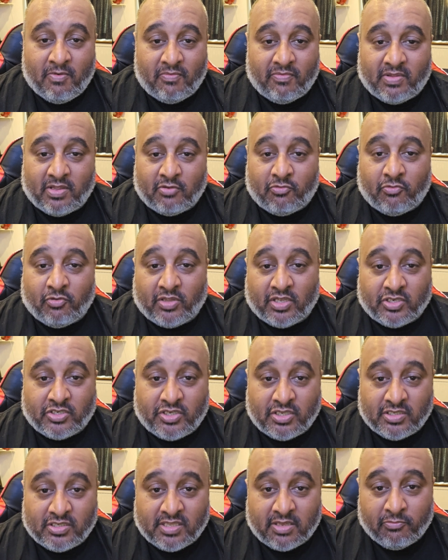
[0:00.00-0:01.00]
with the
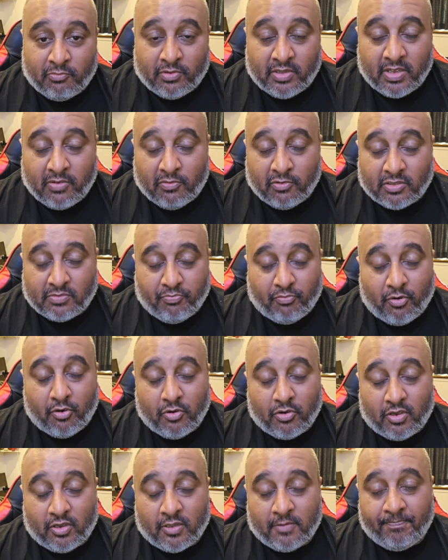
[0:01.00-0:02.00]
traditions that Rhaenyra has
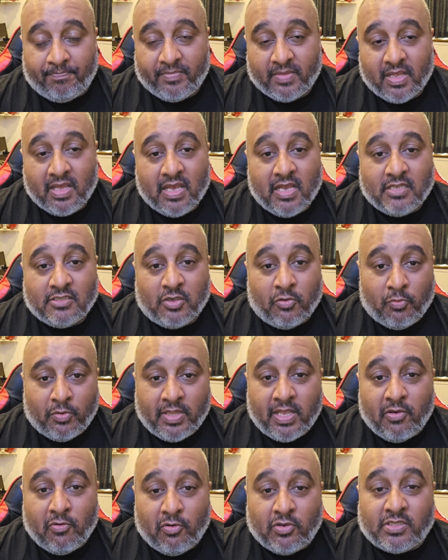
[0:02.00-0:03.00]
broken. So
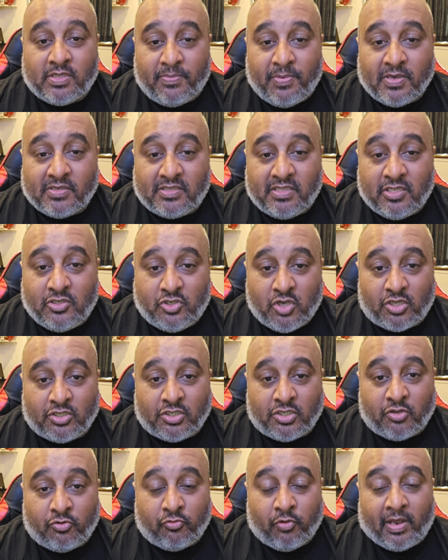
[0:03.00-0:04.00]
Rhaenyra is the person in
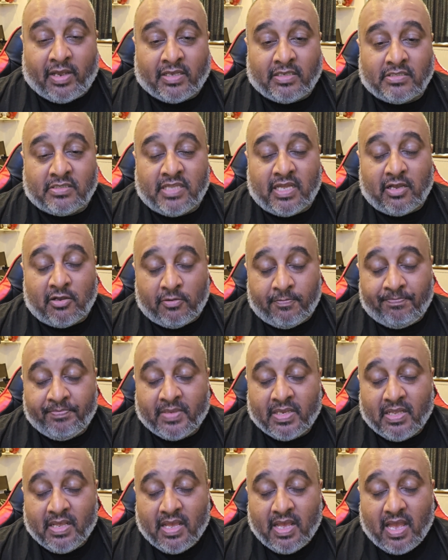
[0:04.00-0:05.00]
charge of the dragons now,
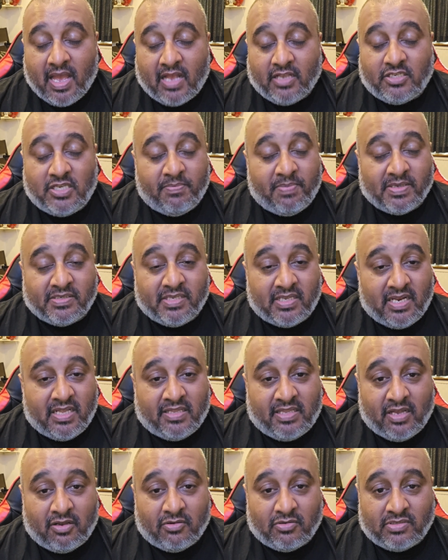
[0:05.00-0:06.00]
and she
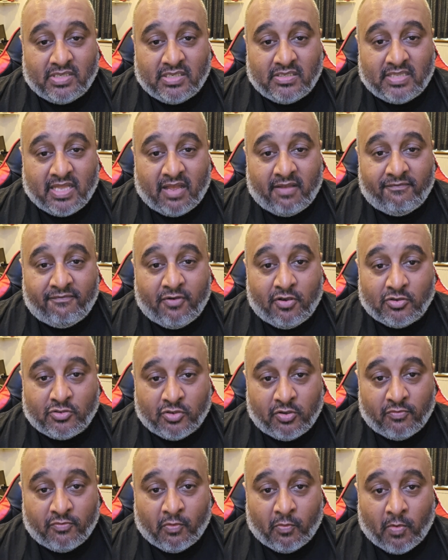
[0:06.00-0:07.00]
basically tells these town
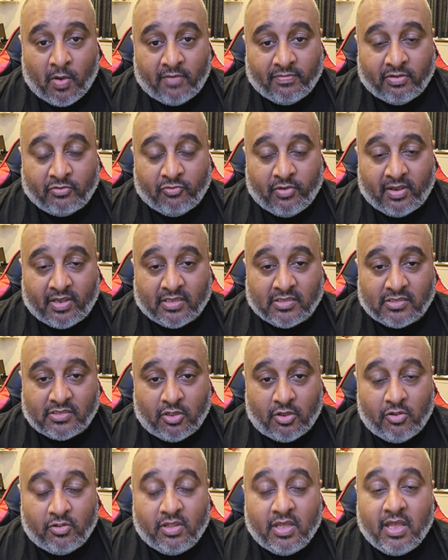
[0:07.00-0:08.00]
folks who have arrived at
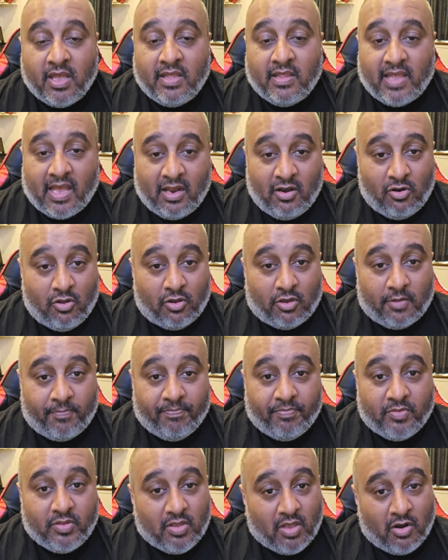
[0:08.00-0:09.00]
Dragonstone that look,
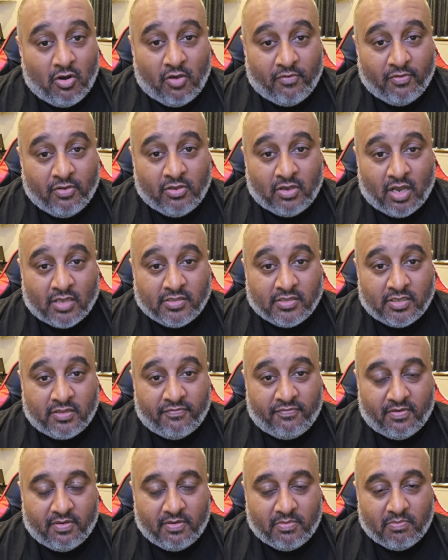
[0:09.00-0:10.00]
a lot of you guys are
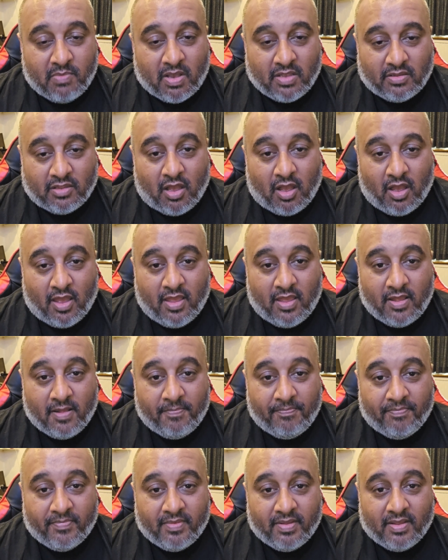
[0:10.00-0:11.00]
gonna might die,
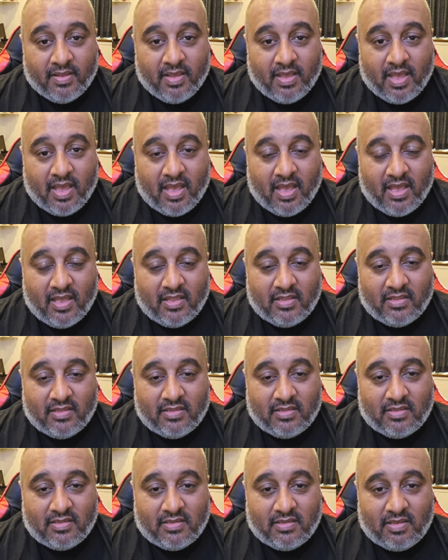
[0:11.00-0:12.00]

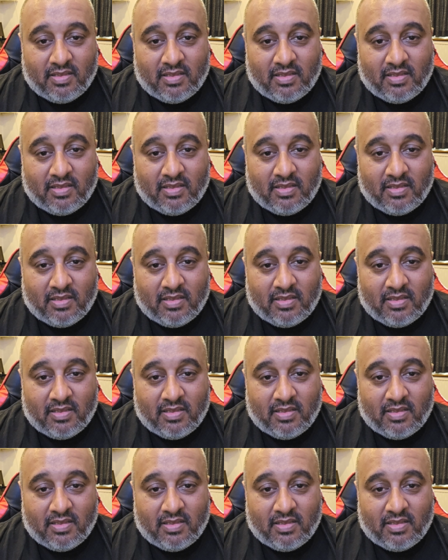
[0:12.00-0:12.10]
and